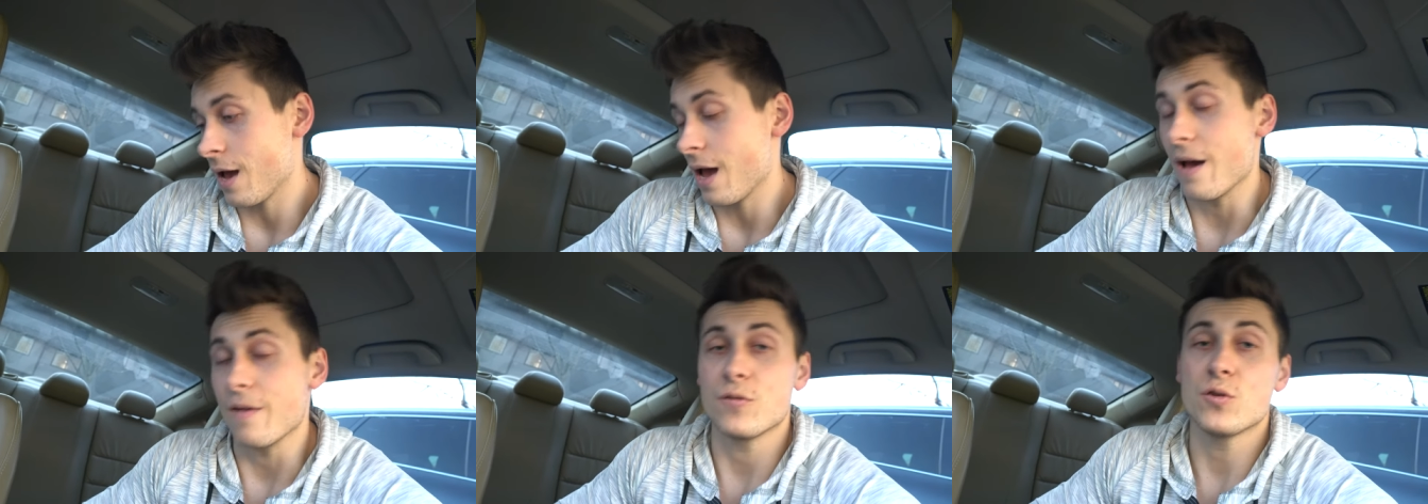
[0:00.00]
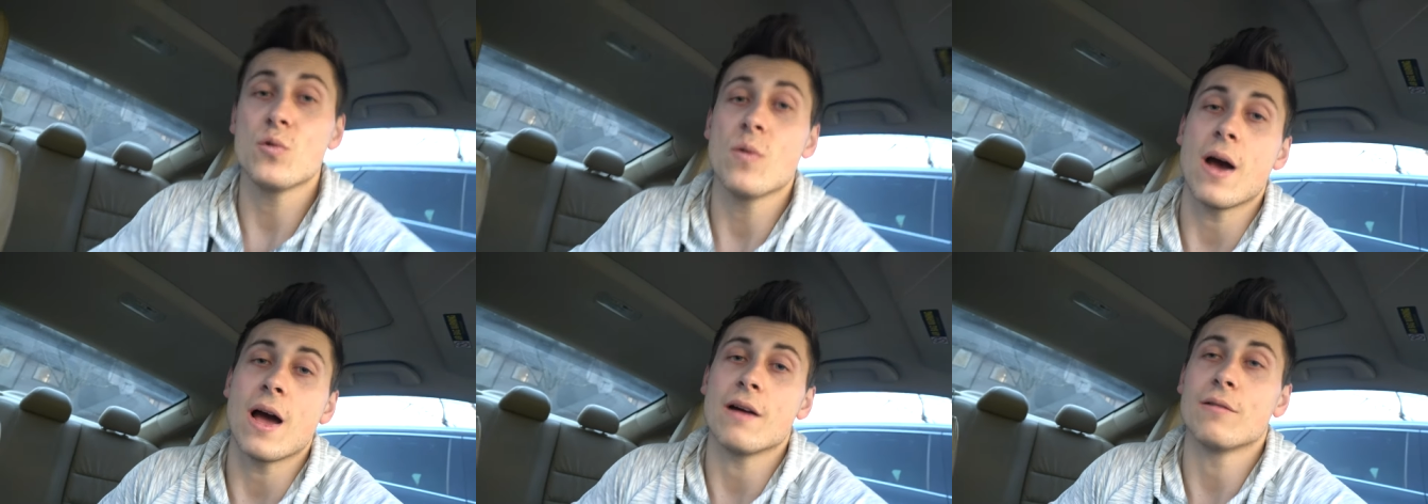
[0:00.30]
Have
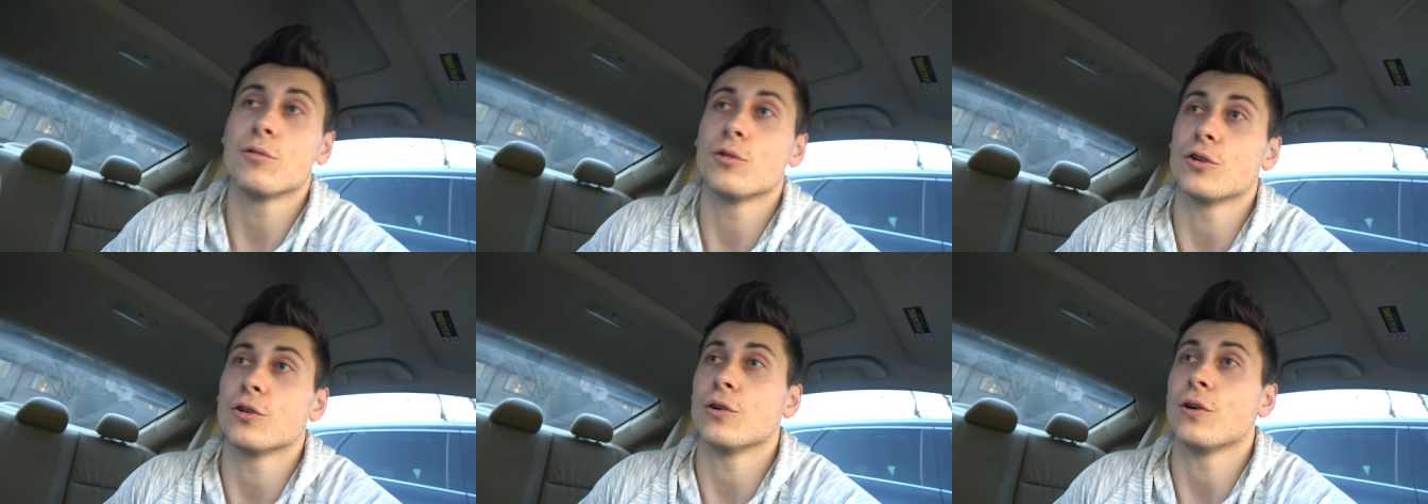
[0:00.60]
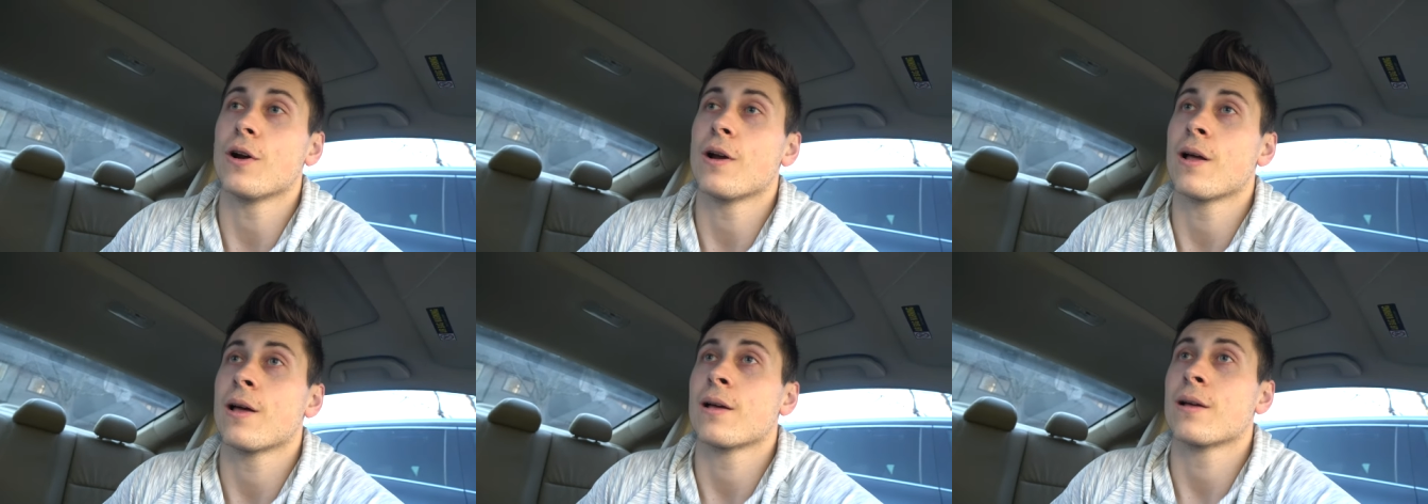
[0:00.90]
you ever
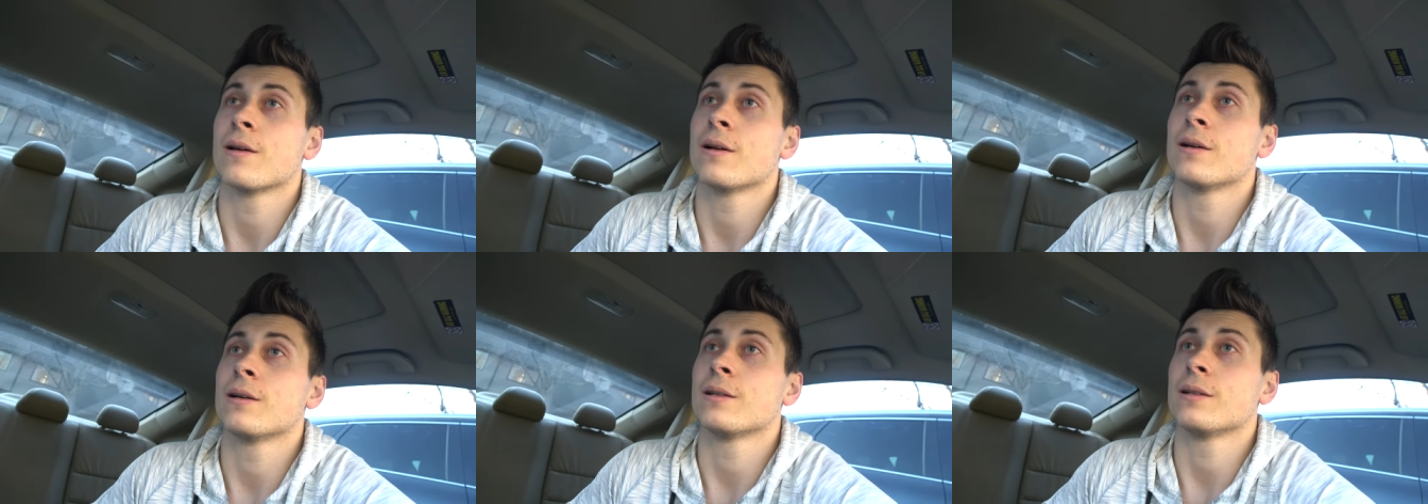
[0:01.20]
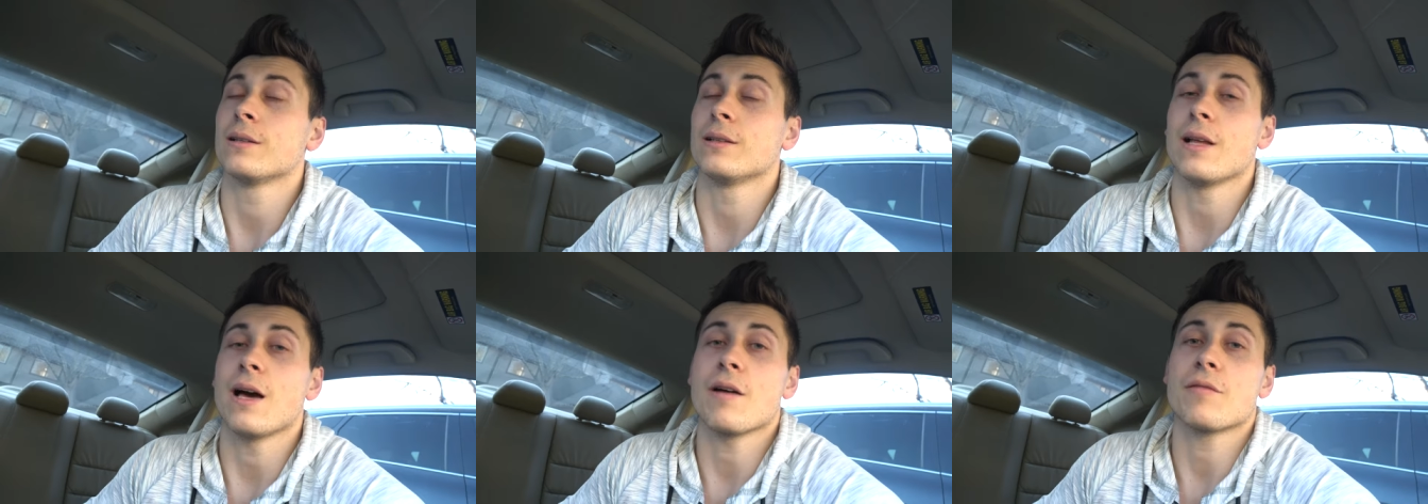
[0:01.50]

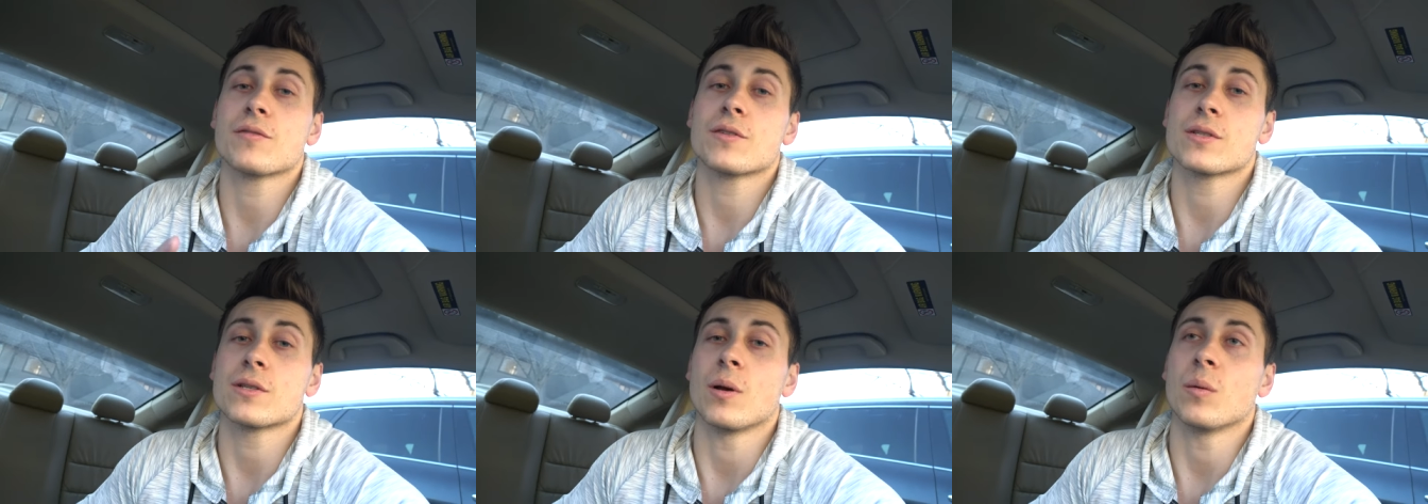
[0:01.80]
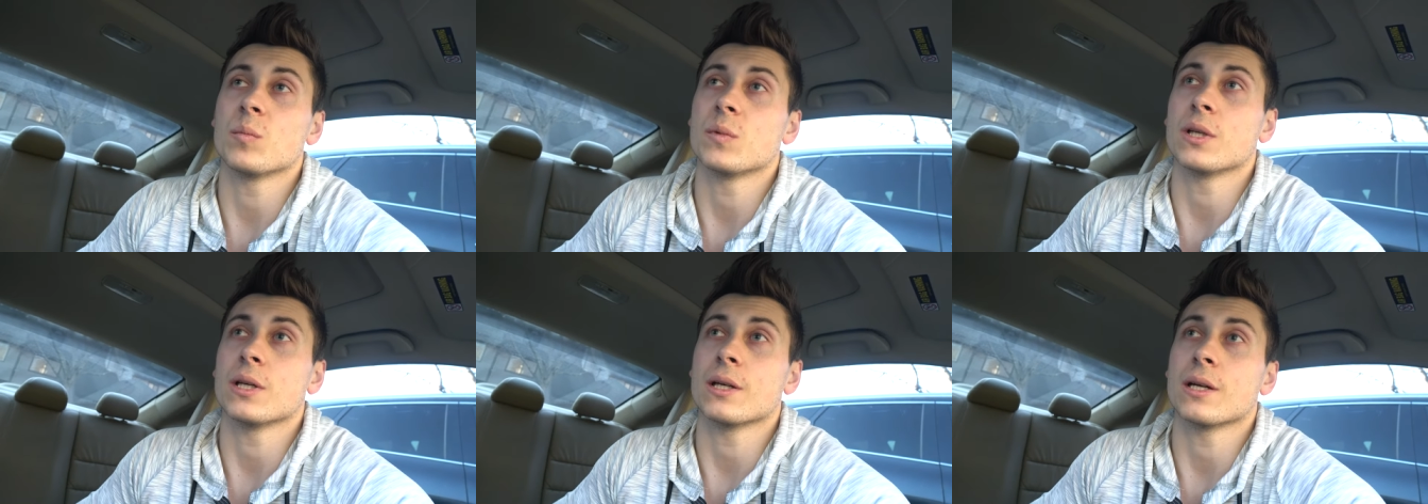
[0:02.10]
left
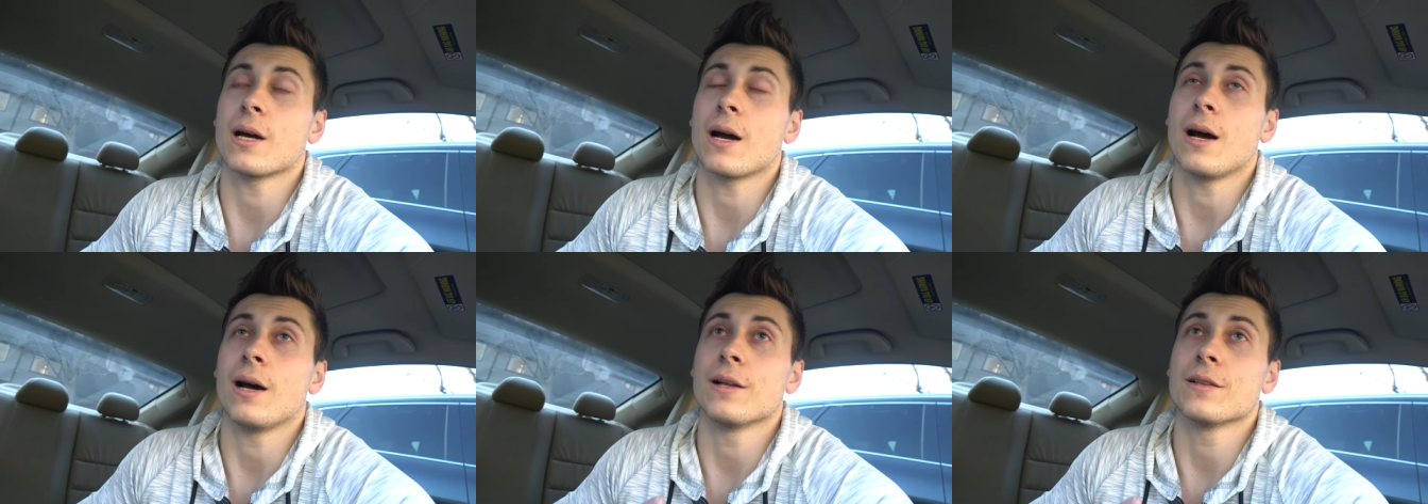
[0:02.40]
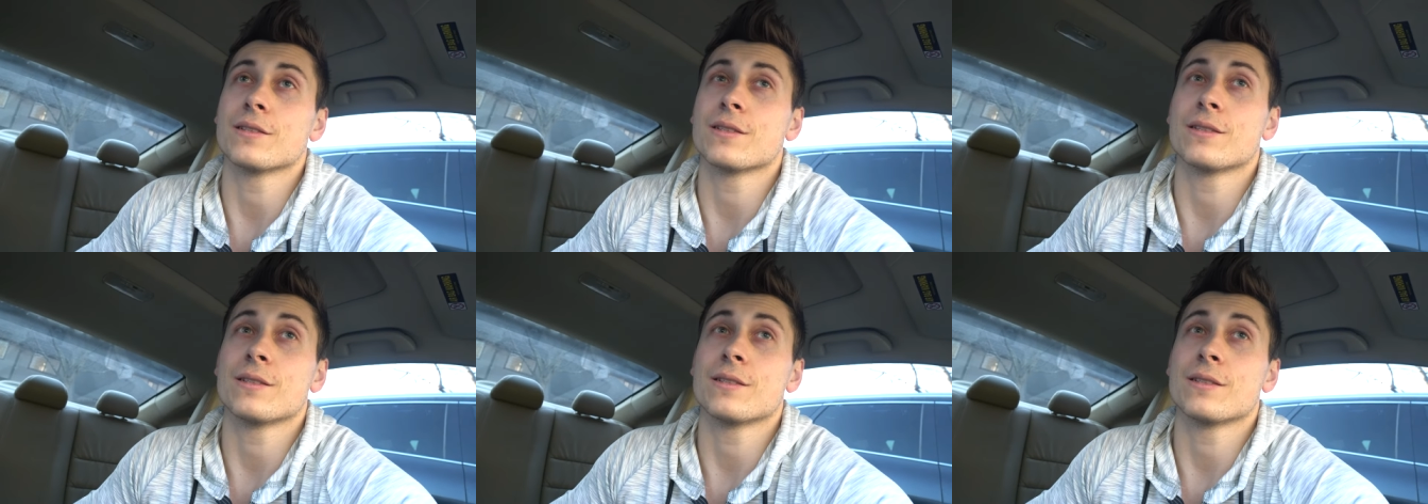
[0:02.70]
something on